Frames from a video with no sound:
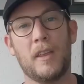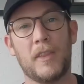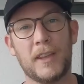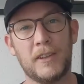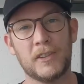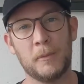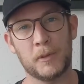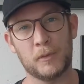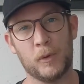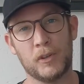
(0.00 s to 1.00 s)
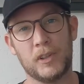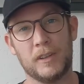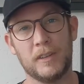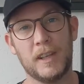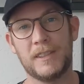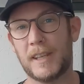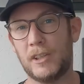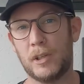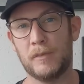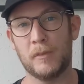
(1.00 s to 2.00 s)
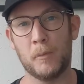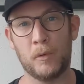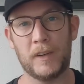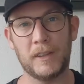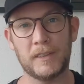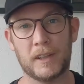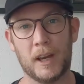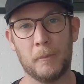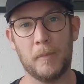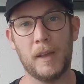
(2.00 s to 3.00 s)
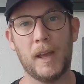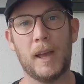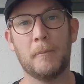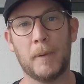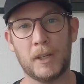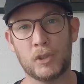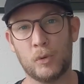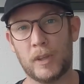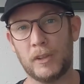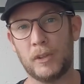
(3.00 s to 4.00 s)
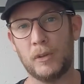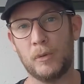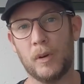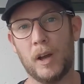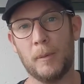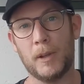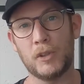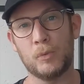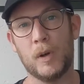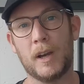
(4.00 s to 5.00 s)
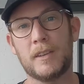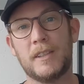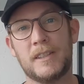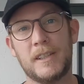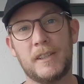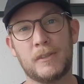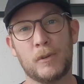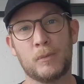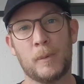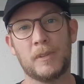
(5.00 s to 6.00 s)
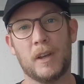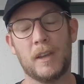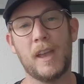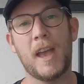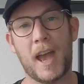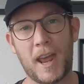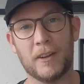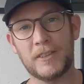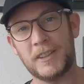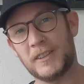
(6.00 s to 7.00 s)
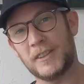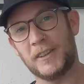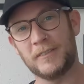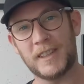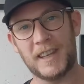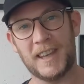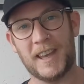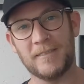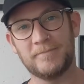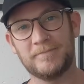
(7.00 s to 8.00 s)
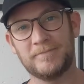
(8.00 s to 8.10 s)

Thank you so much for watching. Stay tuned for more videos to come. Make sure that you upload your work to the City Stories website, and I'll see you soon. Take care.